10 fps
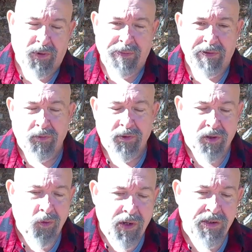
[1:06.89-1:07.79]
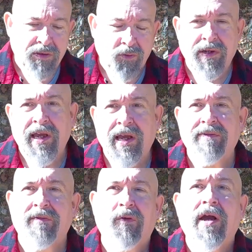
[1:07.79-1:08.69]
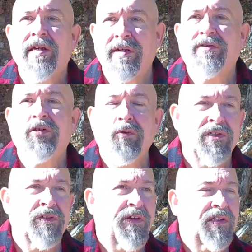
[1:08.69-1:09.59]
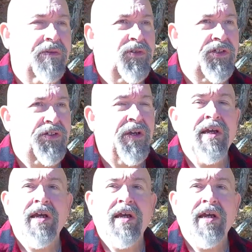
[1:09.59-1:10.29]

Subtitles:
Prepping 101, we have a variety of tools available to you.